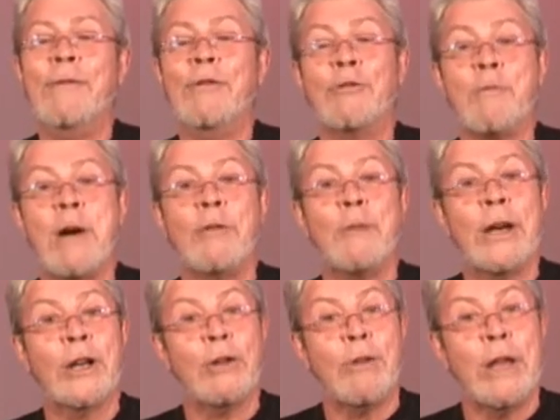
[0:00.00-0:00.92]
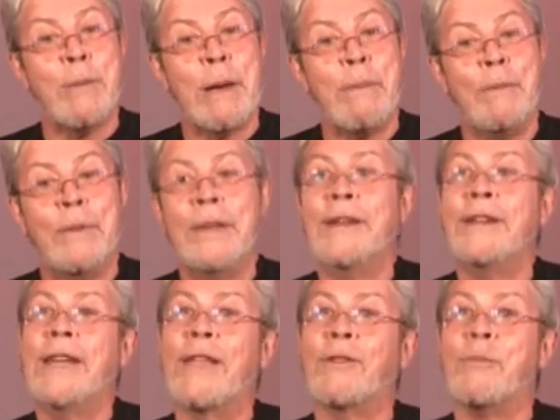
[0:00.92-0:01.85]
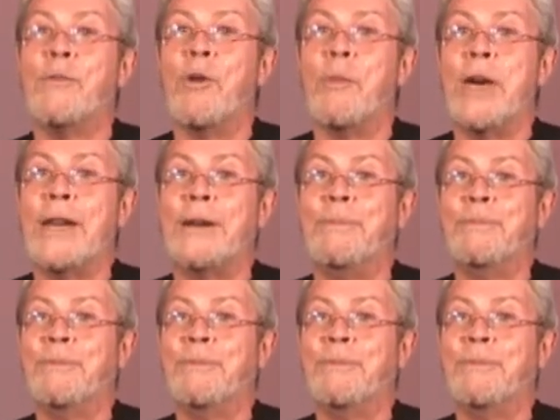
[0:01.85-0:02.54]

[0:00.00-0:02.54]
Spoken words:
Which reminds me, I've got to ring them up to get some more made.